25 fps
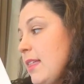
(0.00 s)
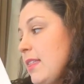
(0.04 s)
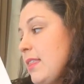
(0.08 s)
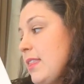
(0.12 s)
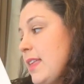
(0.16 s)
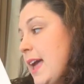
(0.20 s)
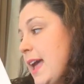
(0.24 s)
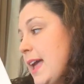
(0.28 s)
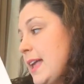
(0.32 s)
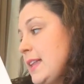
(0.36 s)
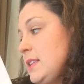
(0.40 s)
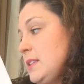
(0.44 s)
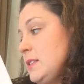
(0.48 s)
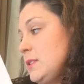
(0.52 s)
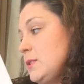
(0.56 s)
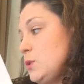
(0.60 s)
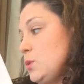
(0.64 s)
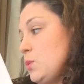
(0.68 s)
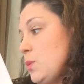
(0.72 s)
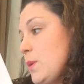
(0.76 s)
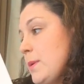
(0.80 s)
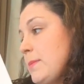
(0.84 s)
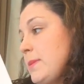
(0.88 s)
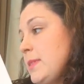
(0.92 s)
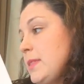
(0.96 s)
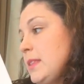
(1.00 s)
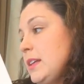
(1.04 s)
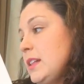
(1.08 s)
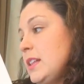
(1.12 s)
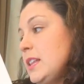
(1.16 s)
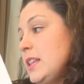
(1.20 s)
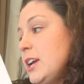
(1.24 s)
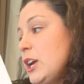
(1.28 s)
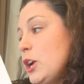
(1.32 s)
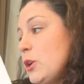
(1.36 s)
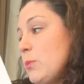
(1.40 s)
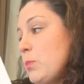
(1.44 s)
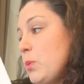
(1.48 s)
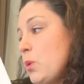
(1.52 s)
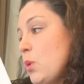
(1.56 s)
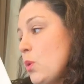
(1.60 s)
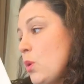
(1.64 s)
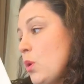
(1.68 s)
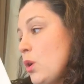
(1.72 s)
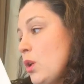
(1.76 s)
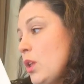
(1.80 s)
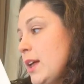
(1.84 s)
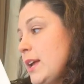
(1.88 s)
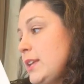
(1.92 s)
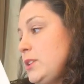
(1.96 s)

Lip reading: Then swim in the clear pool